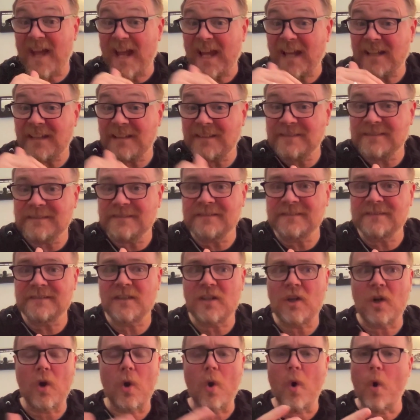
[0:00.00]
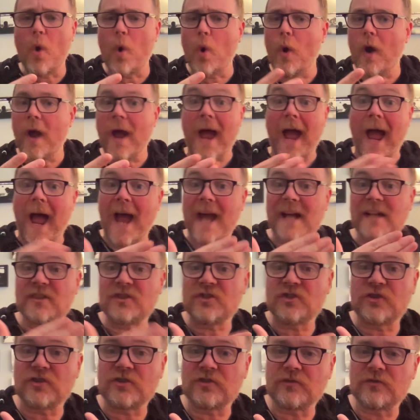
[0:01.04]
Or the special effects, or the
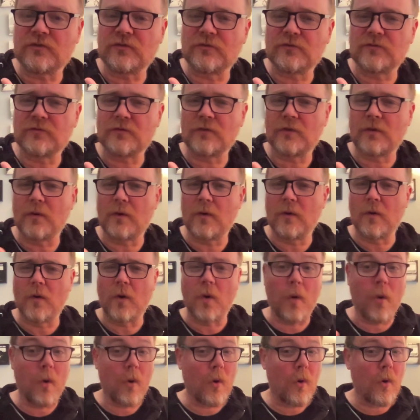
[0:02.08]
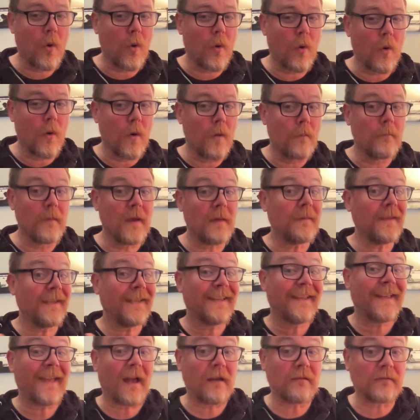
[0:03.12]
action, or
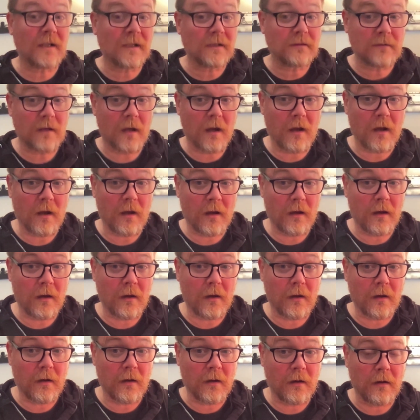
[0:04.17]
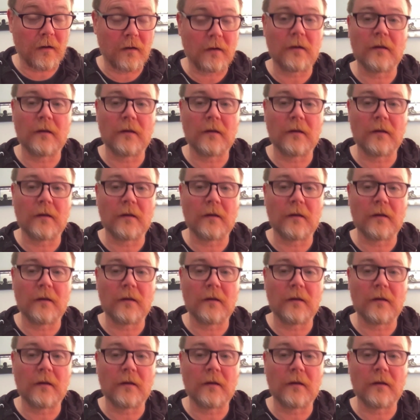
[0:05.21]
the characters perhaps?